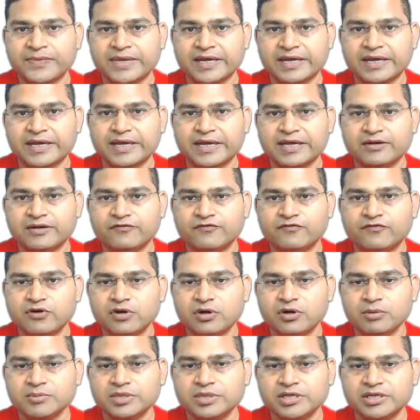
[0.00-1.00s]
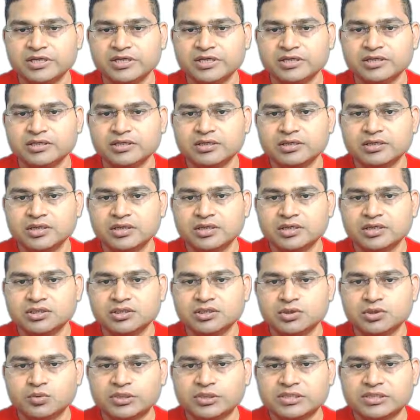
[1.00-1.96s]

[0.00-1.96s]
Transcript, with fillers: and from here you